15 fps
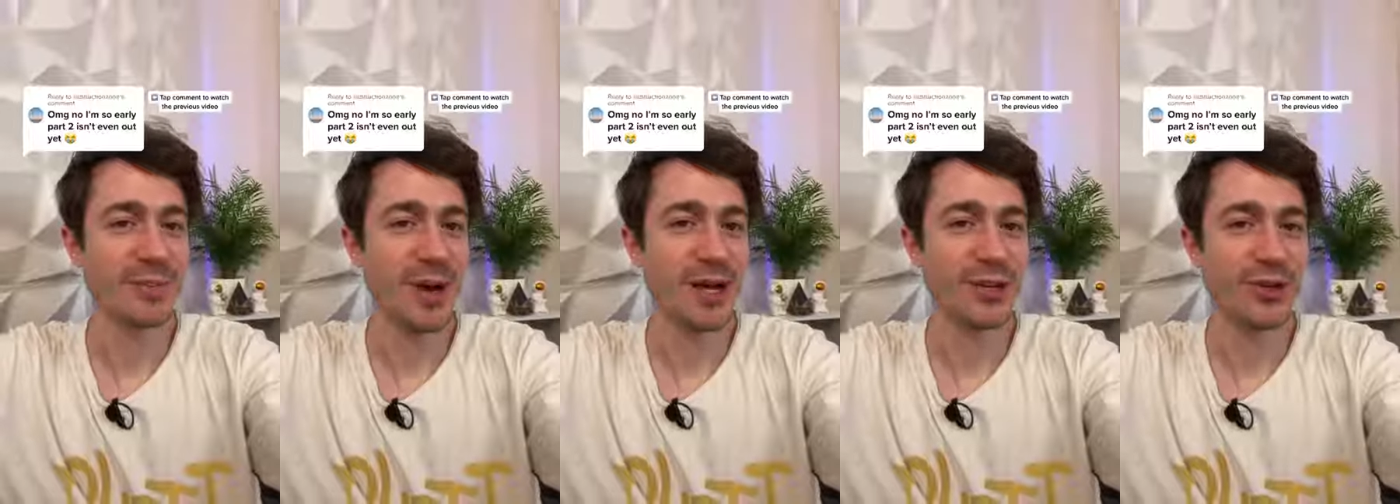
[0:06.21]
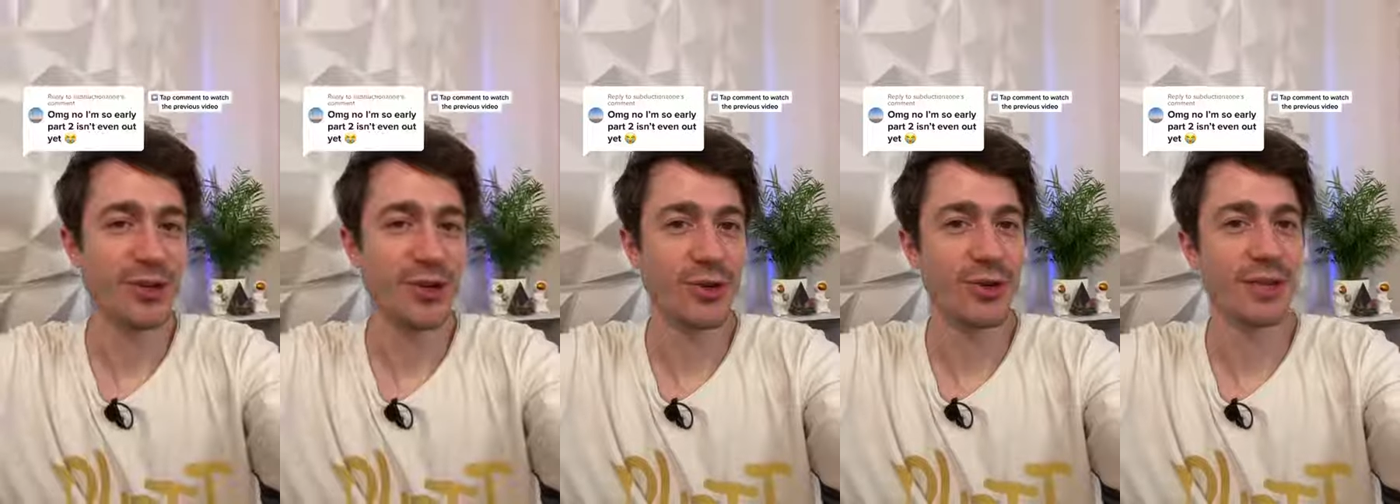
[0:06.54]
Michael
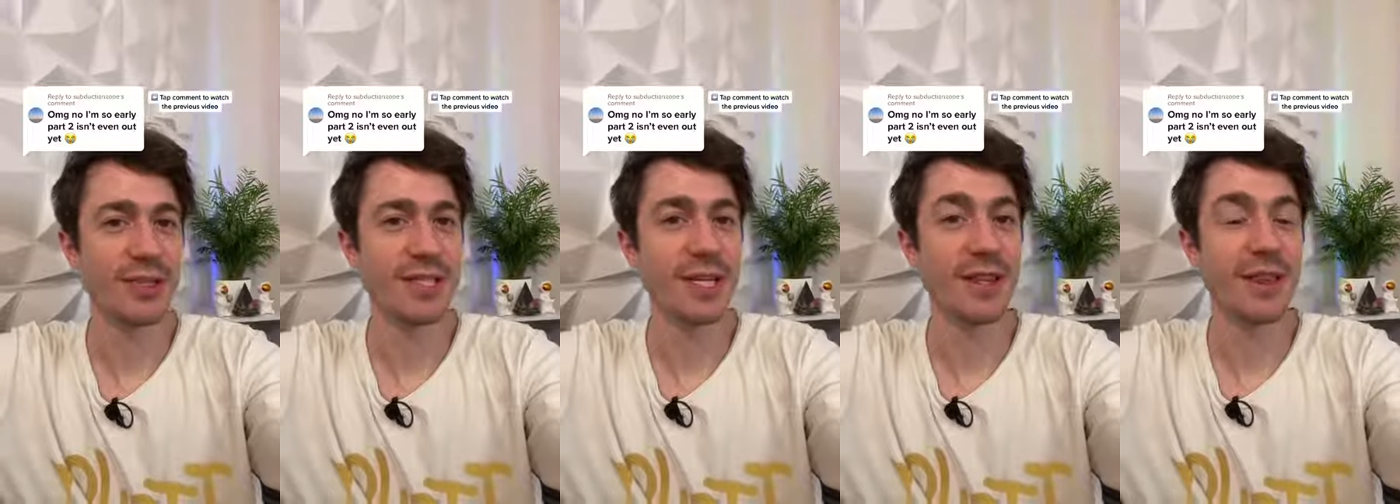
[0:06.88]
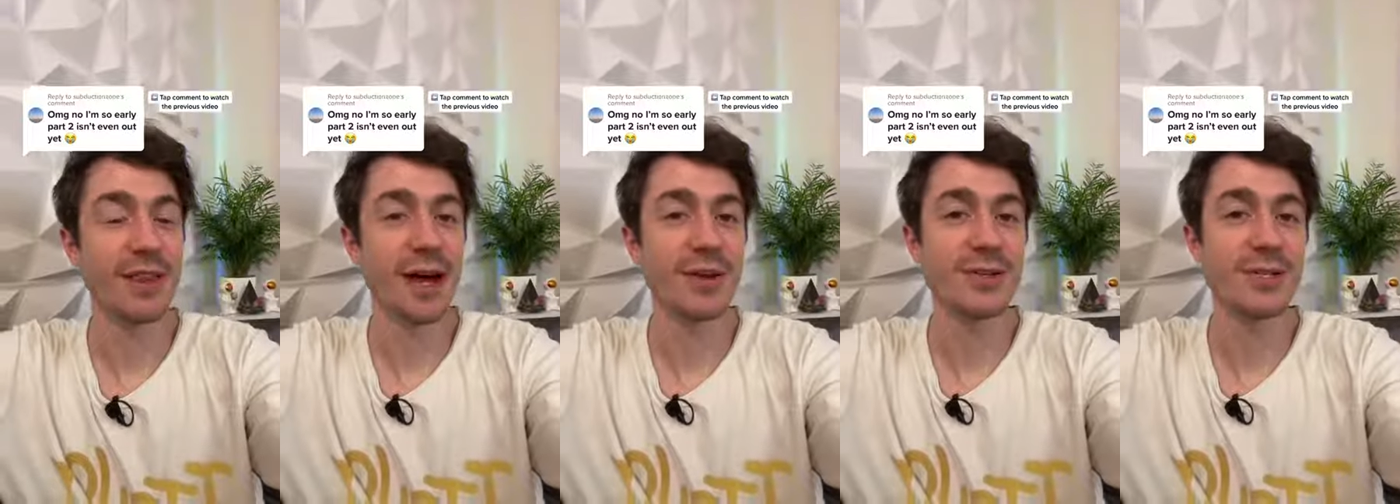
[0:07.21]
Newton
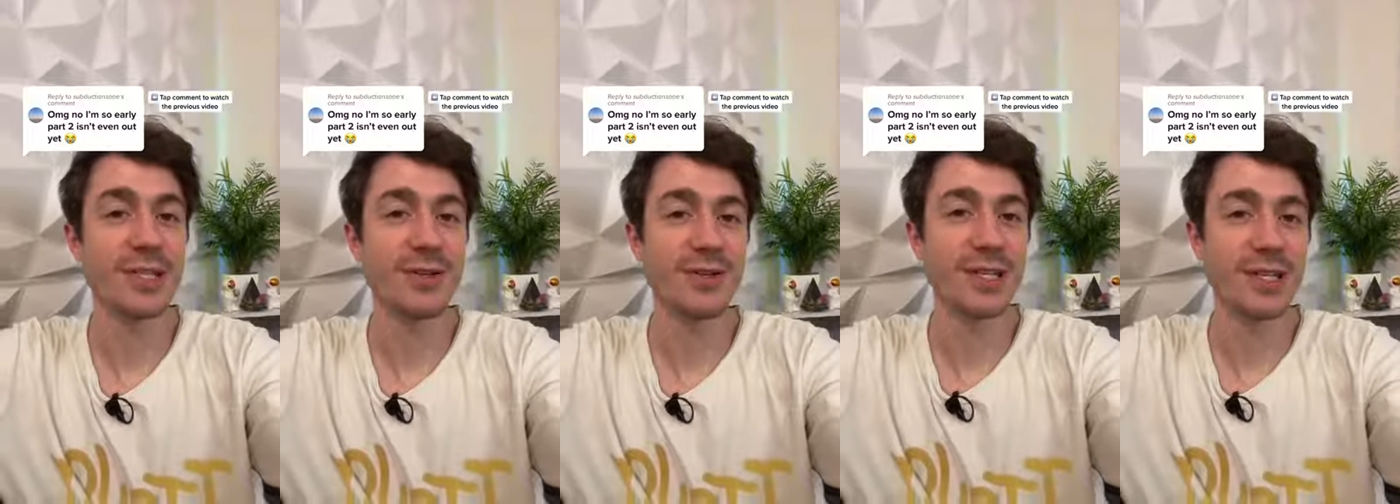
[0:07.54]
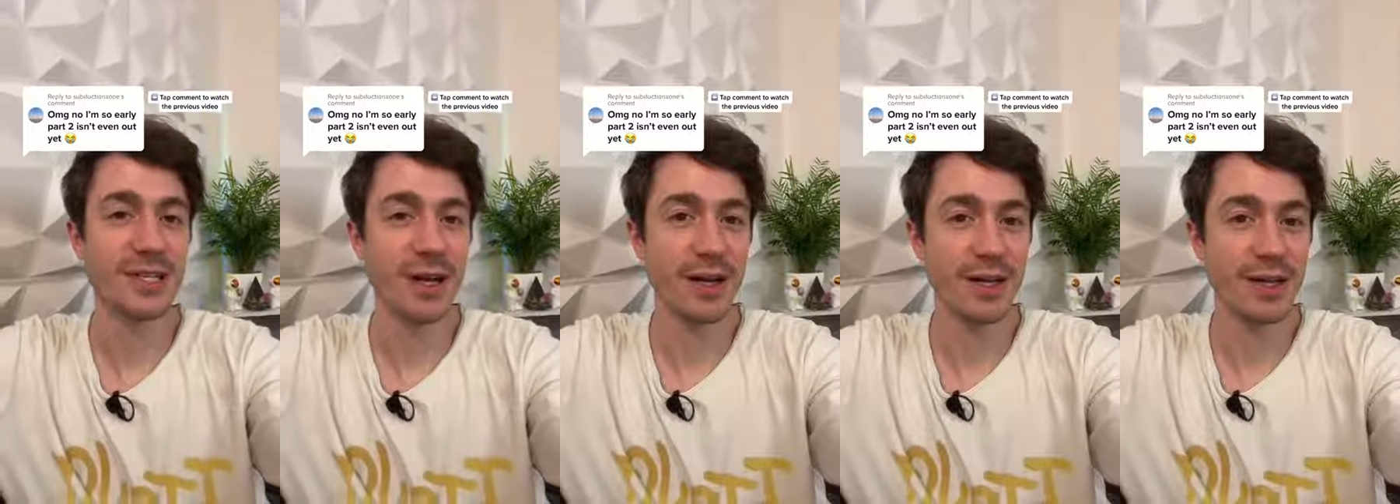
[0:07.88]
did thousands of
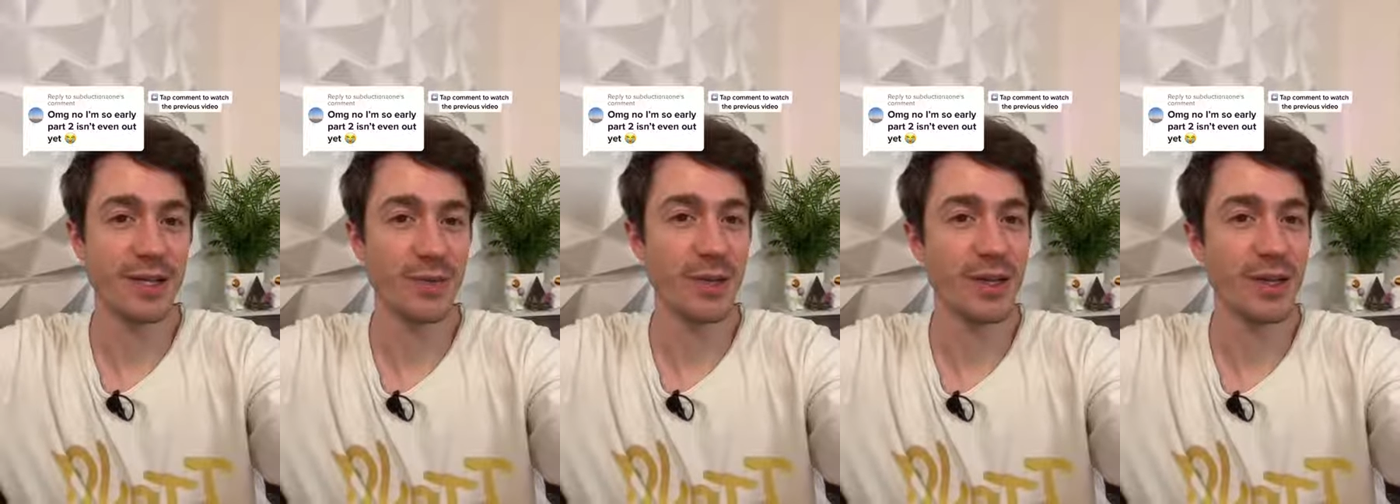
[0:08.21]
studies